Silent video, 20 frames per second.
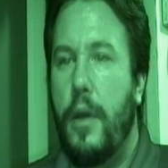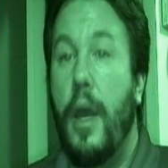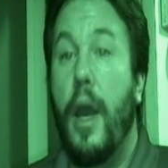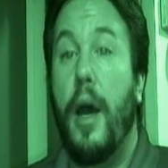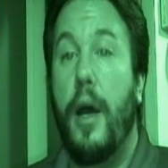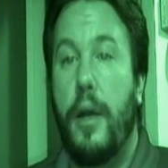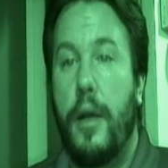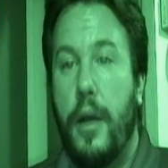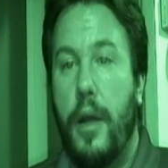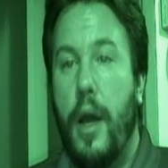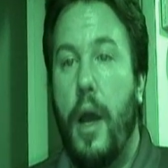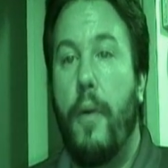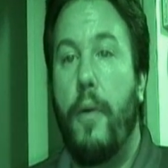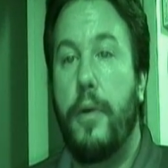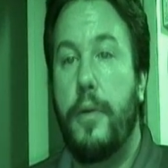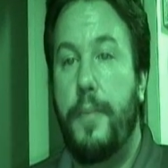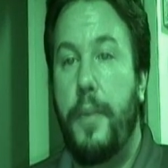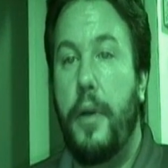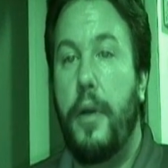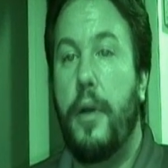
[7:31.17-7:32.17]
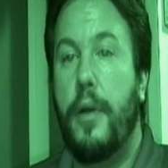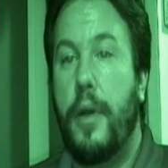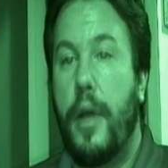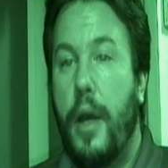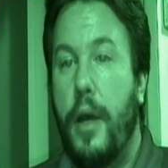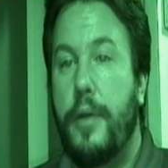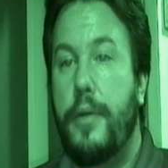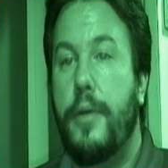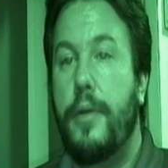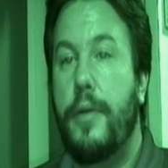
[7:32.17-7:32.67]
Yeah, I was beaten
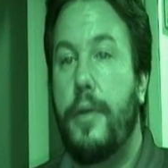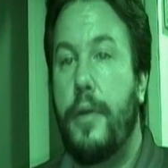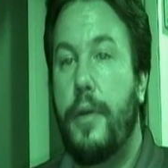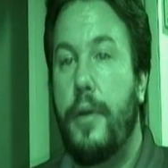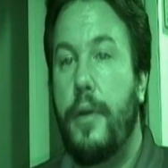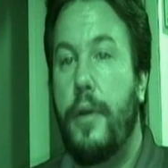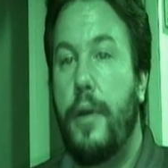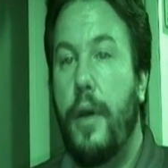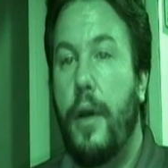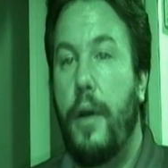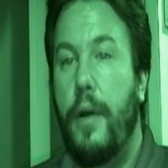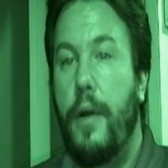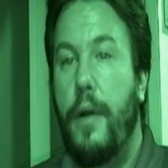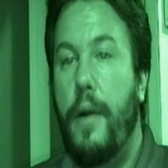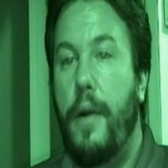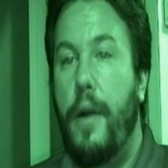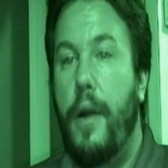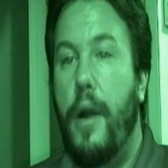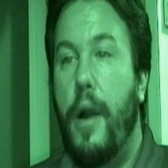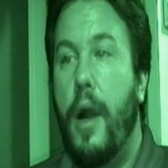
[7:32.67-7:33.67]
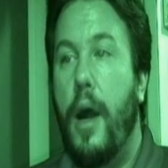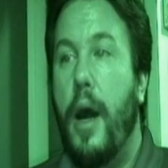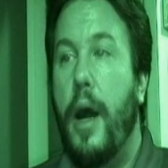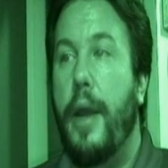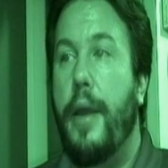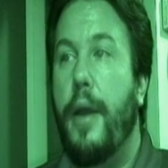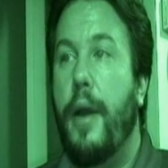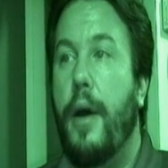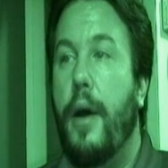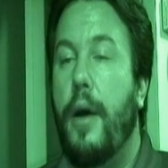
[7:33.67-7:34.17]
unconscious. Yeah.
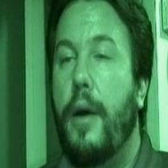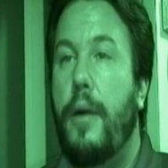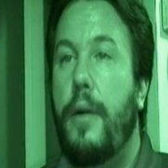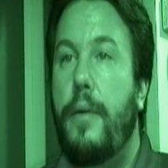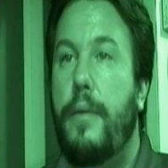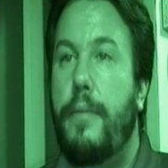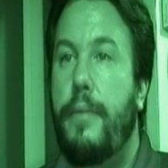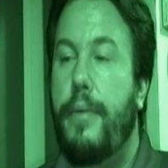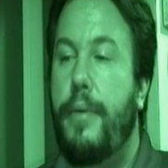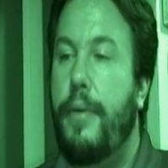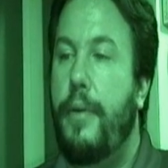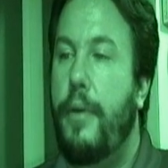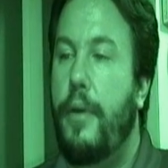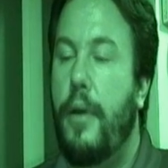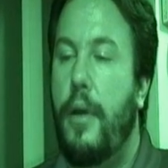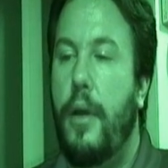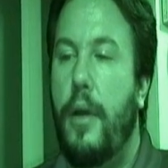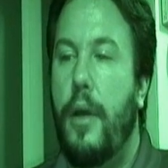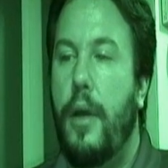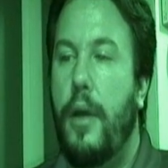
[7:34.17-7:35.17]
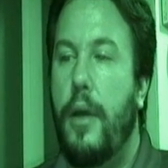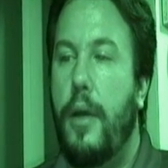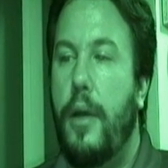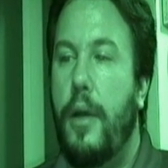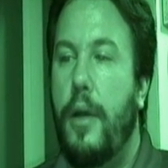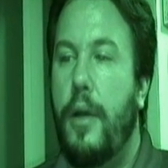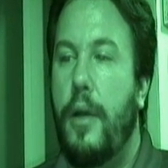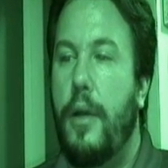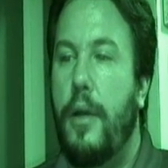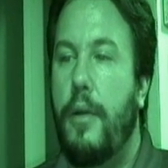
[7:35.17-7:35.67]

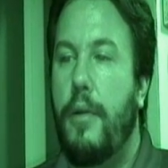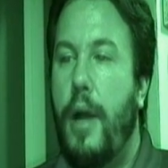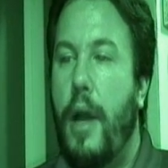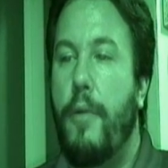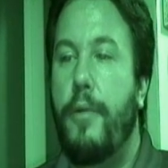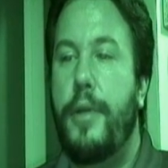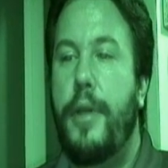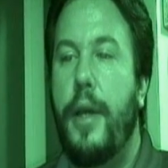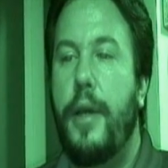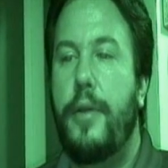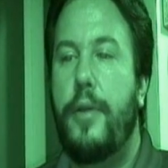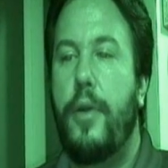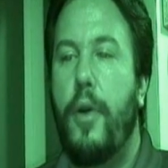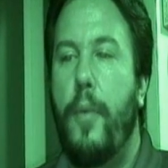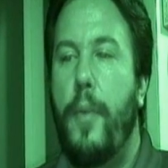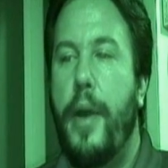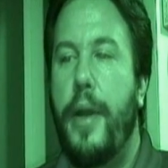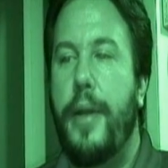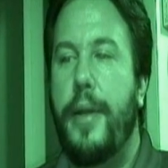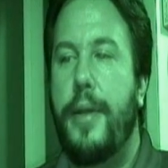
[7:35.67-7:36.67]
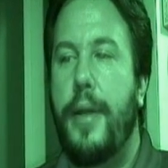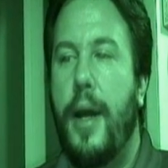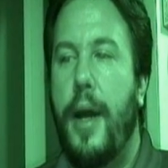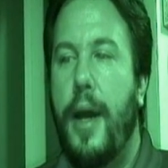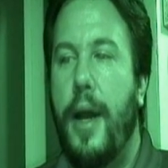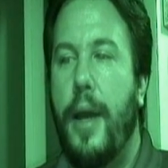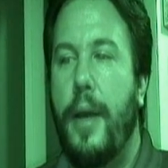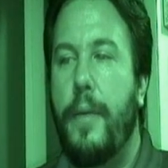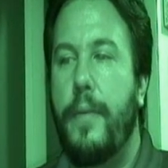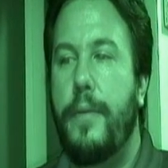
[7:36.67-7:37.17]
I was hit so many
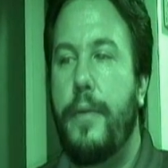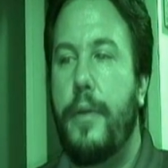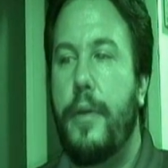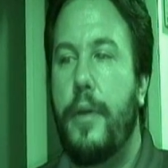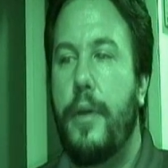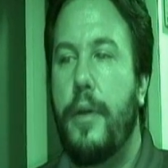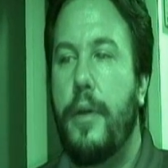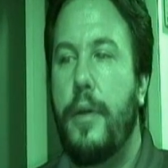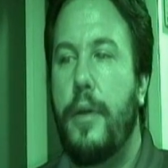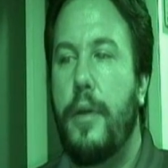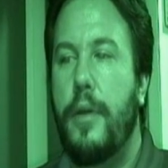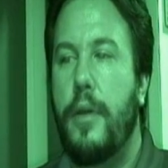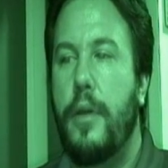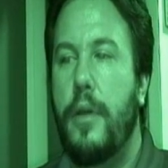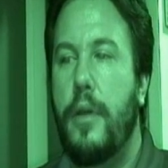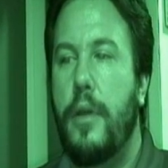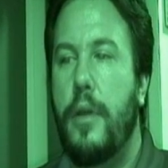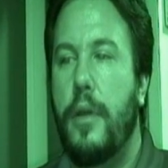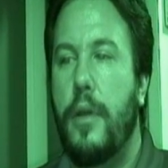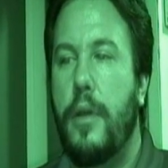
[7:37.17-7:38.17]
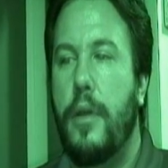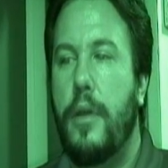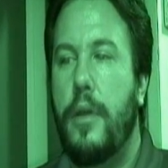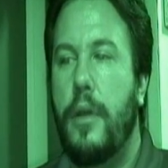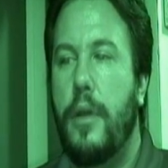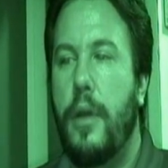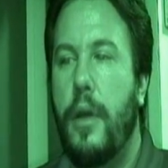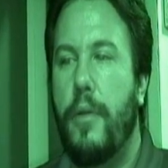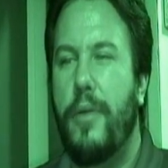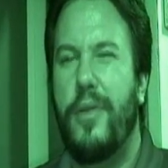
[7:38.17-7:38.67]
times.
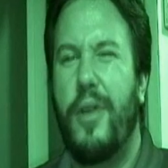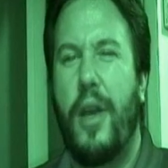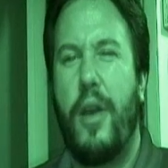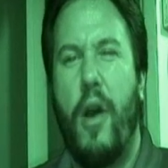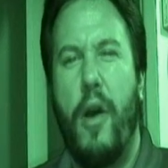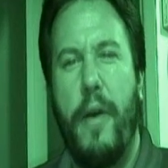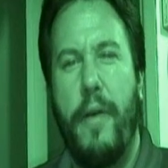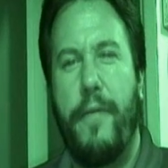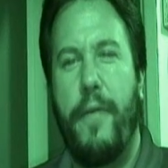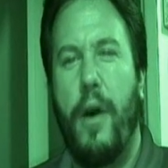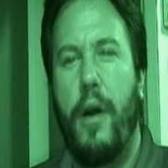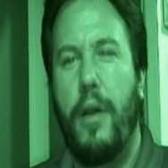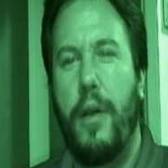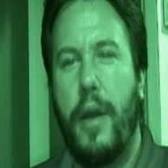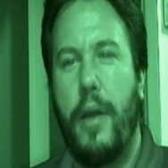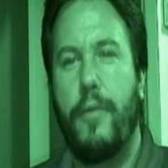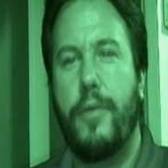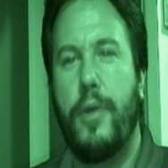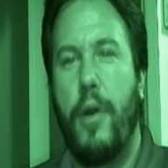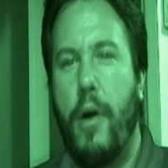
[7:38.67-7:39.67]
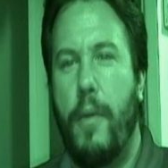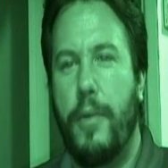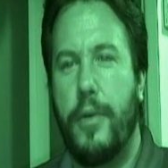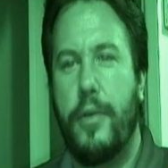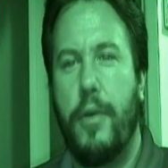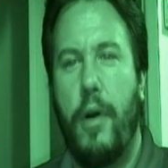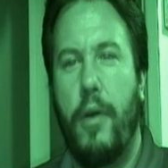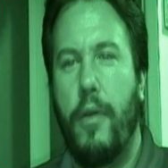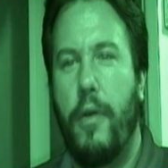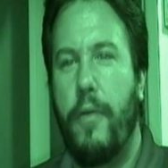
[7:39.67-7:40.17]
It was like, it felt like it was
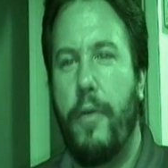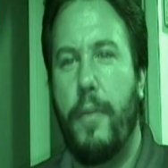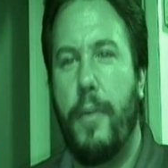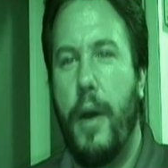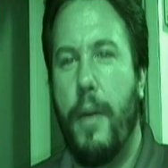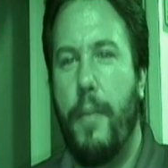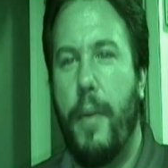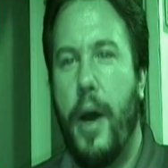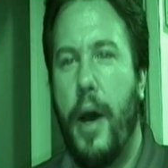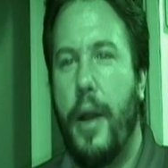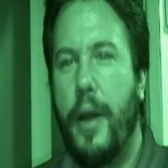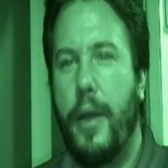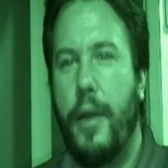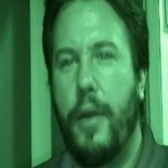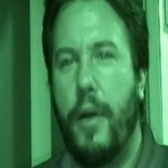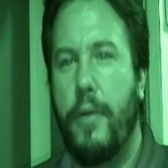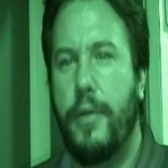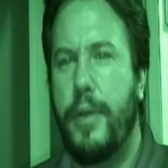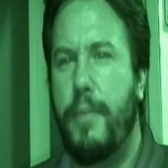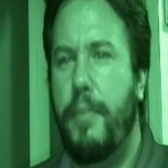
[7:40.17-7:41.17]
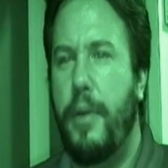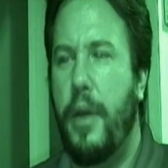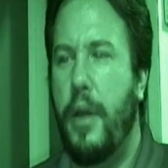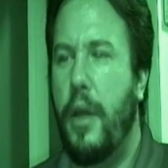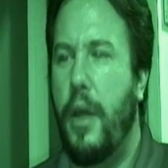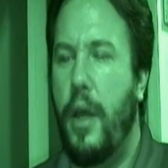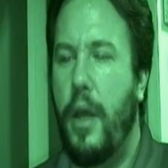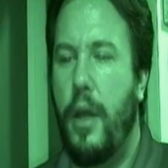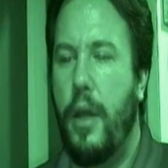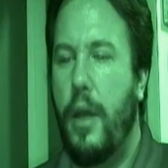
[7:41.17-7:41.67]
almost all over my body. You know, I was
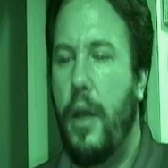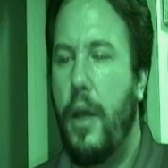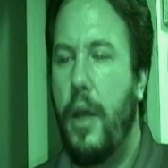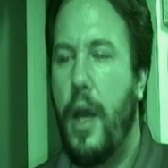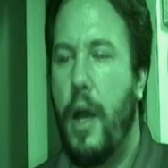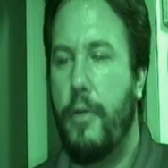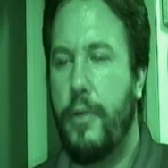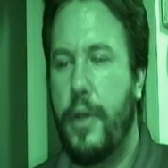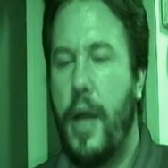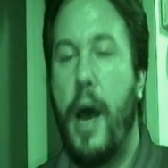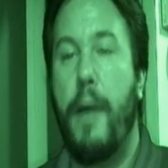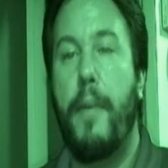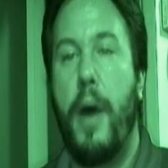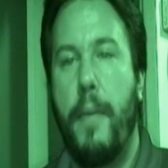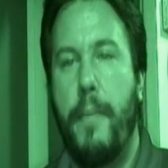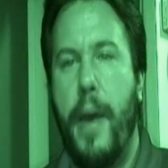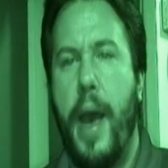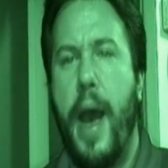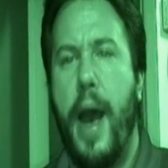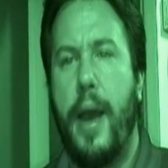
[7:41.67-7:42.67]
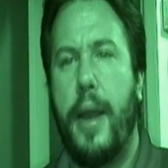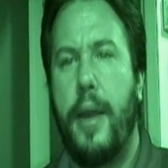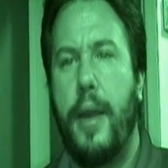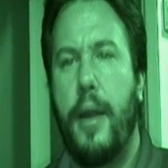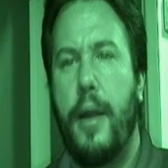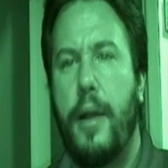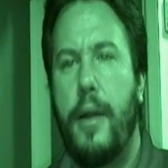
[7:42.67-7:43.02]
being hit. I was on my back.